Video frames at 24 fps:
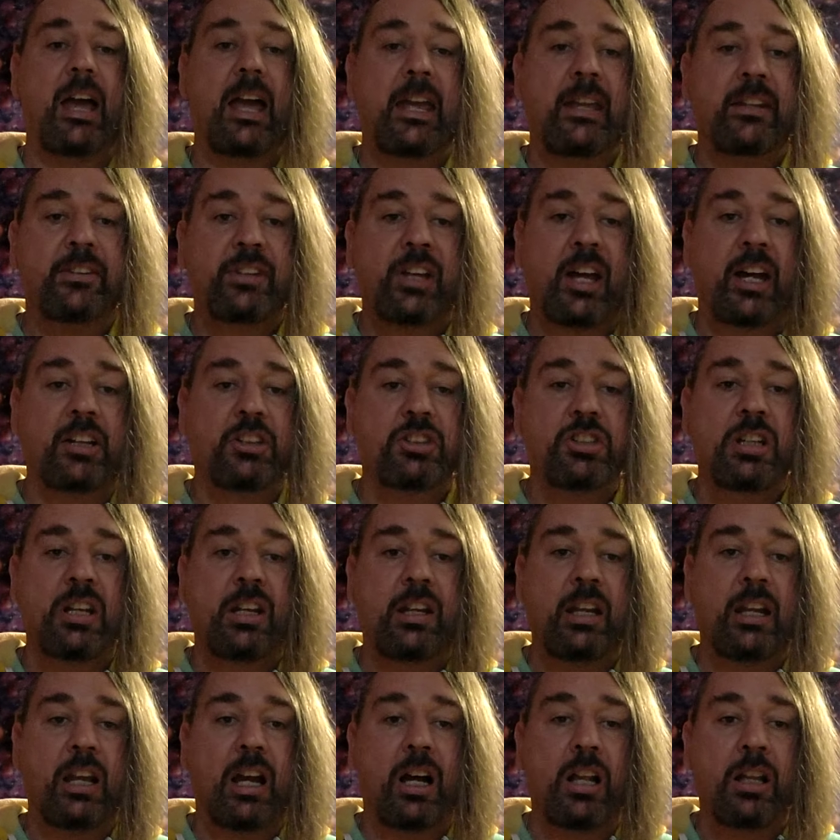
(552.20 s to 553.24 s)
it's
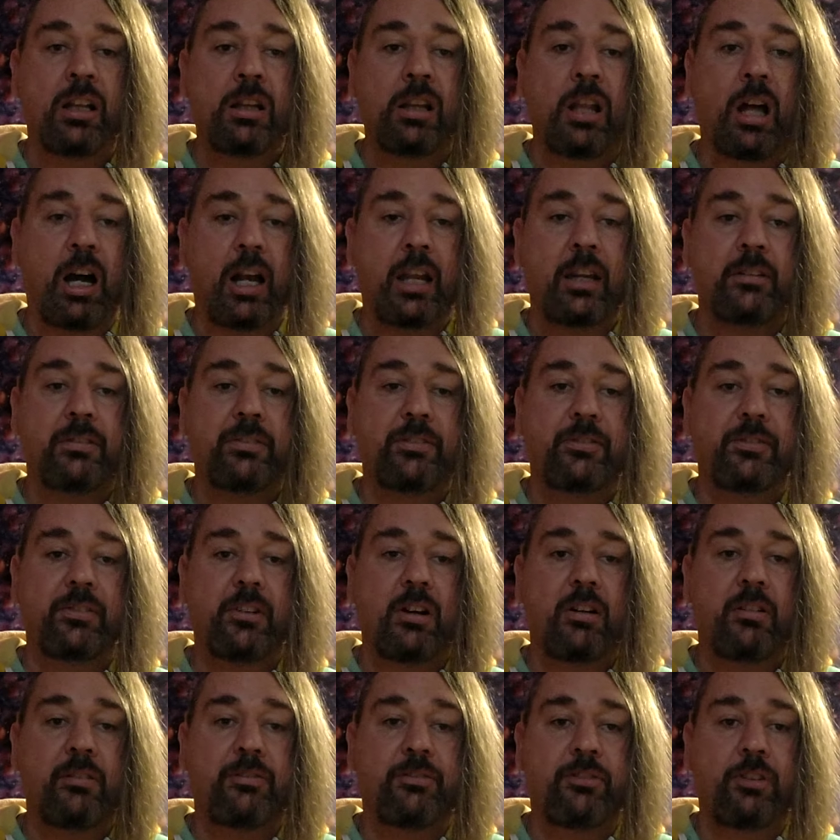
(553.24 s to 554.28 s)
actually a life
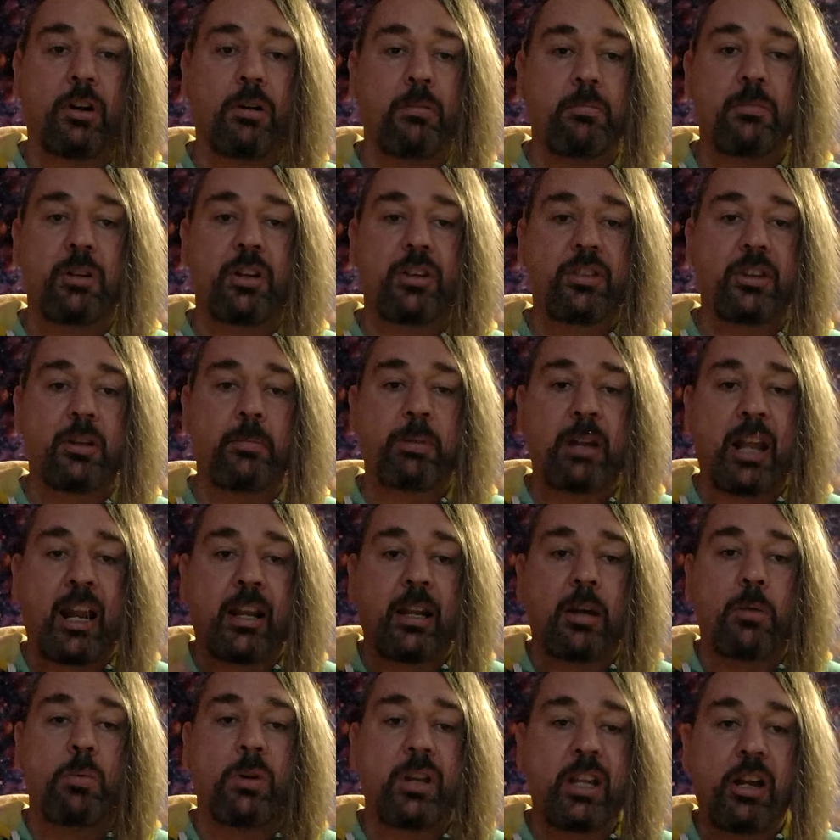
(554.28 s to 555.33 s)
from the
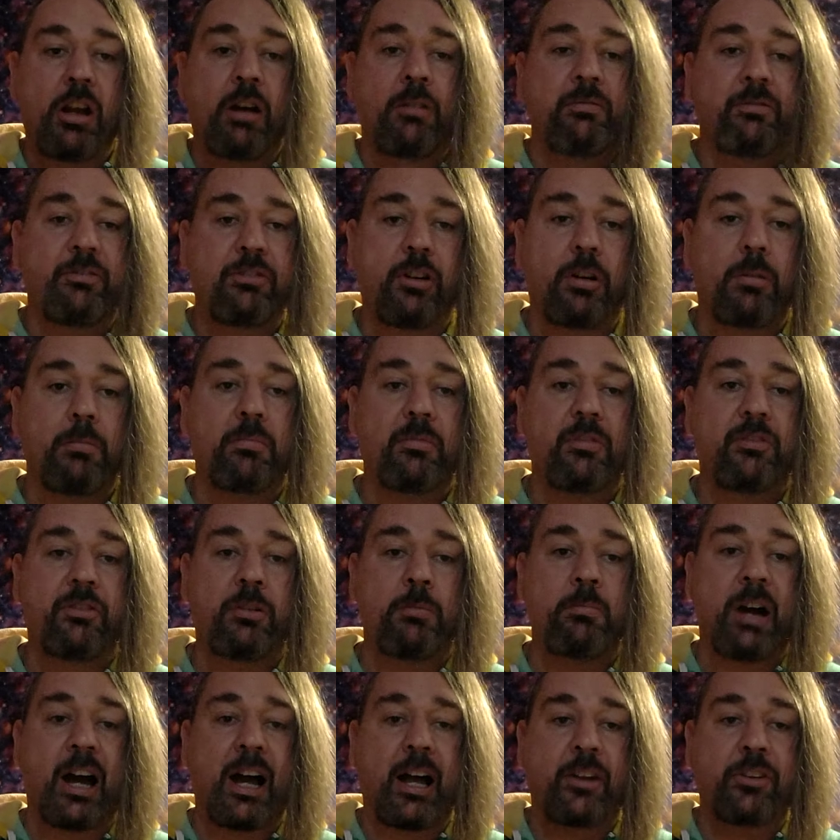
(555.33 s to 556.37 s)
planet we come
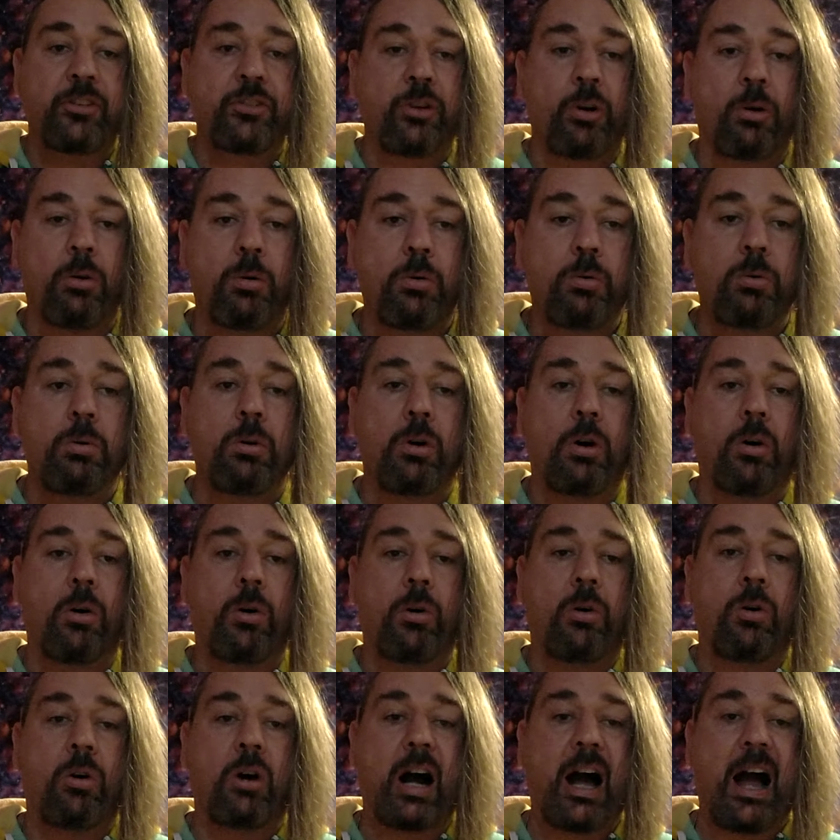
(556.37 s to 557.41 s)
from our soul
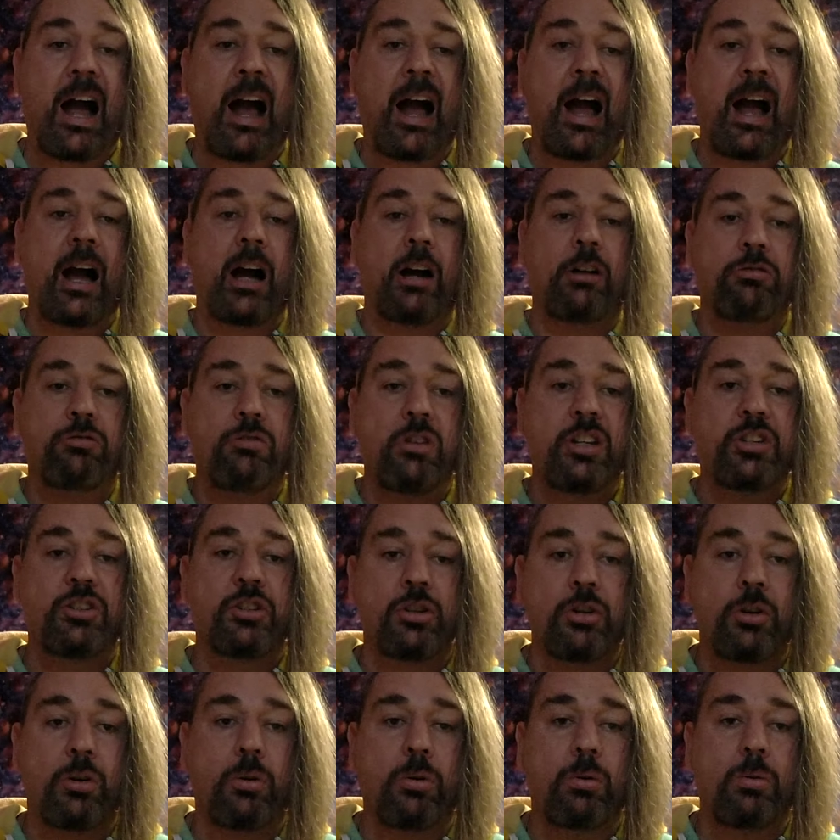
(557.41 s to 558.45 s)
or our
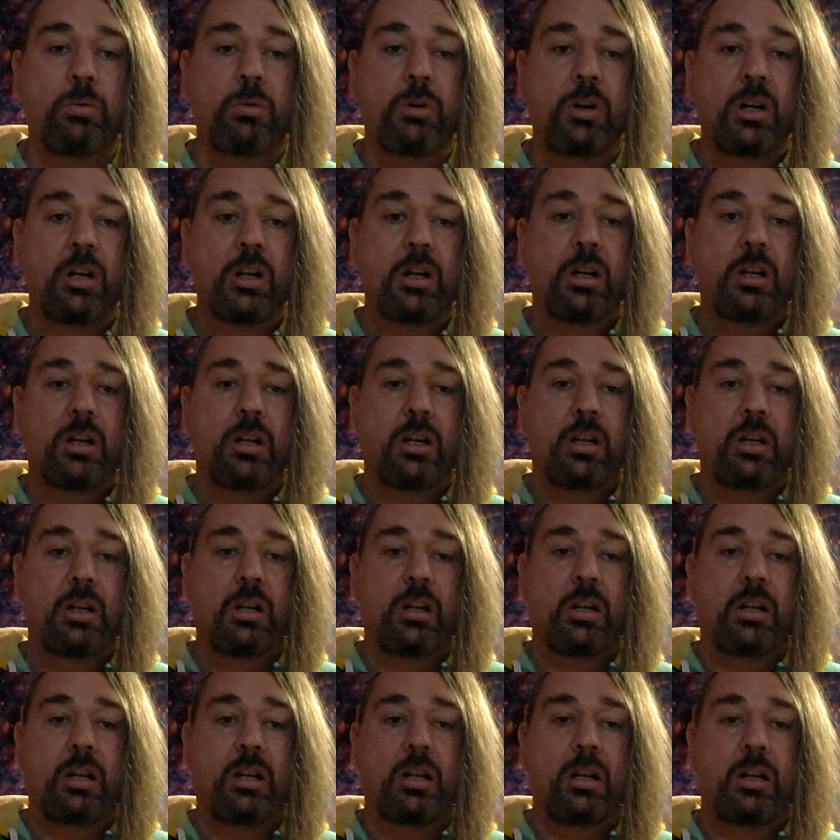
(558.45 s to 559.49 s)
original
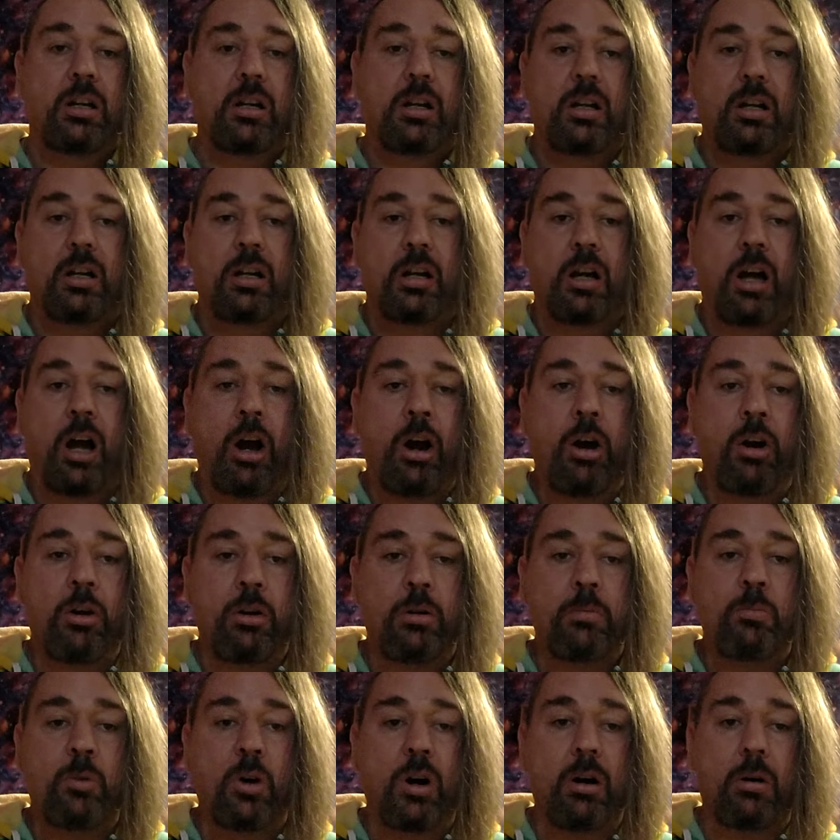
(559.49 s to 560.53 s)

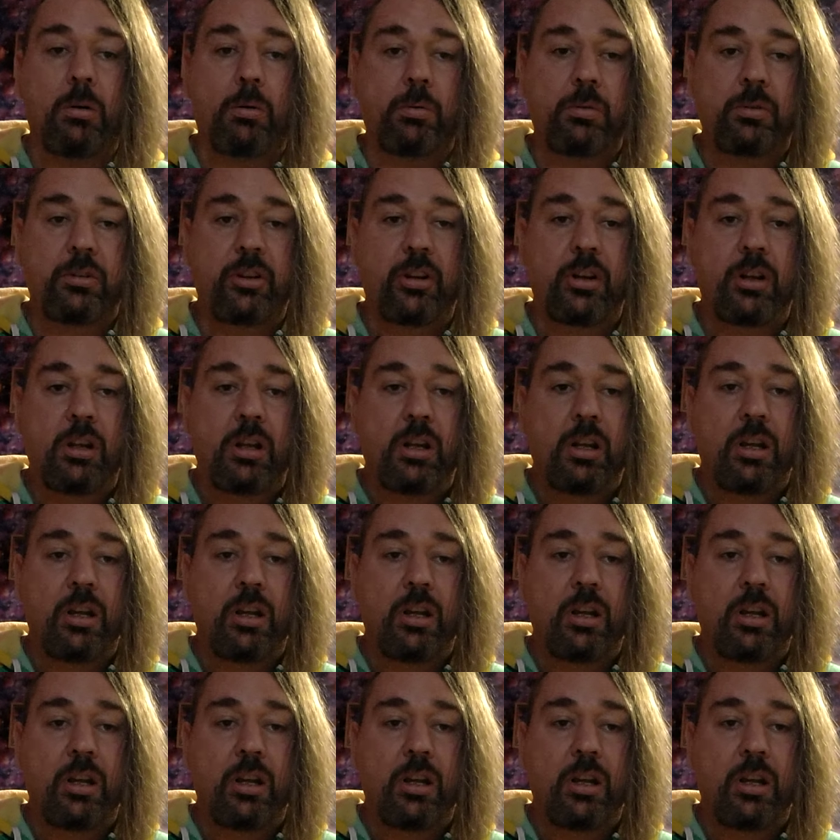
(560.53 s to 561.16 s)
home world.